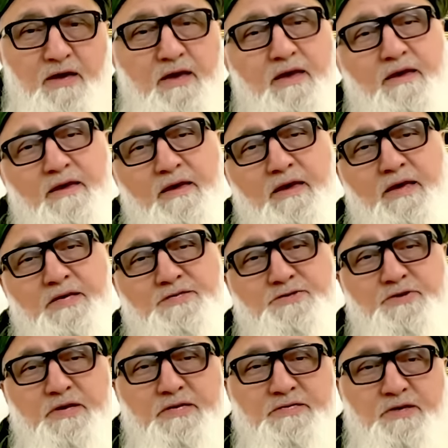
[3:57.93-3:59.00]

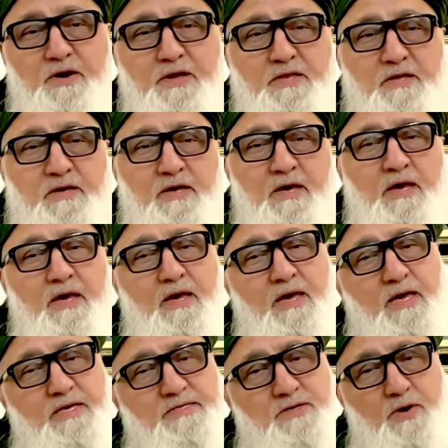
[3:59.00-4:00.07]
history is going to
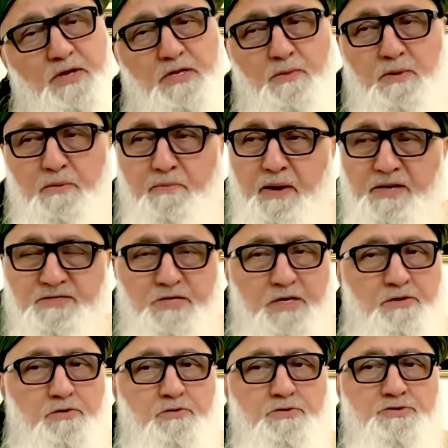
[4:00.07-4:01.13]
is going to be based
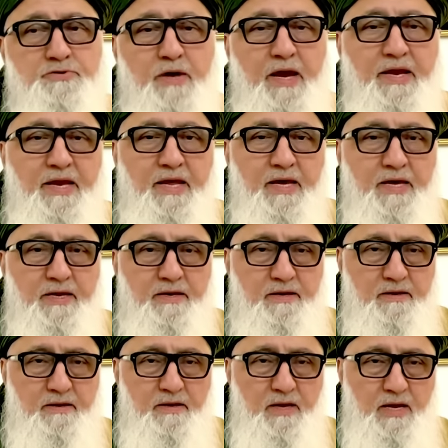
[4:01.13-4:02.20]
on who's writing it
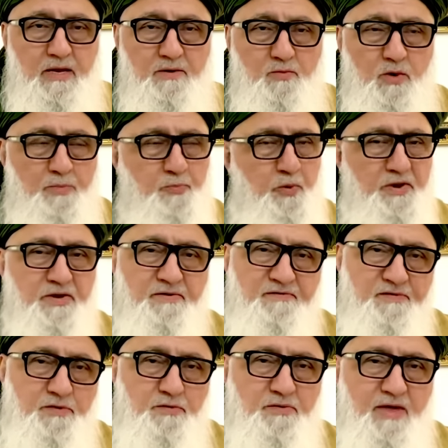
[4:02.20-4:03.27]
and what point of
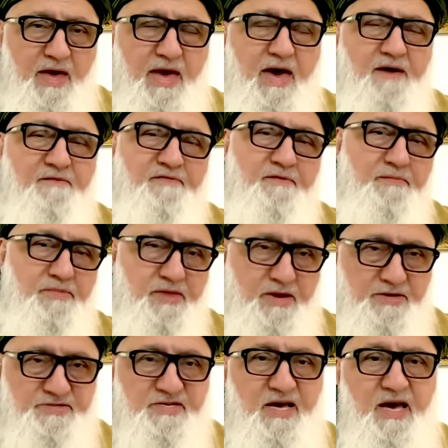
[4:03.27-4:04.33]
view they have from
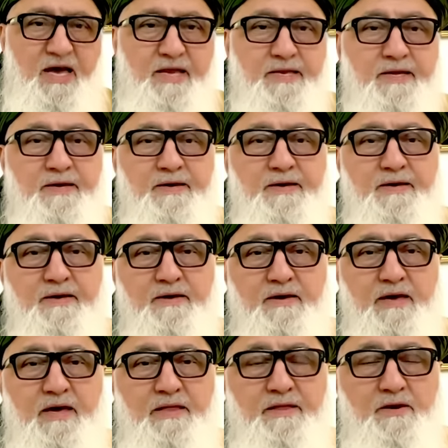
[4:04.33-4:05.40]
their side
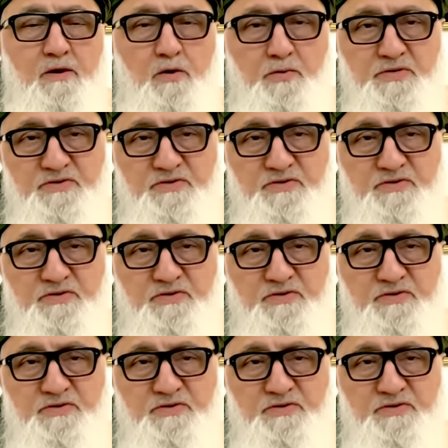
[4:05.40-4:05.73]
and they're always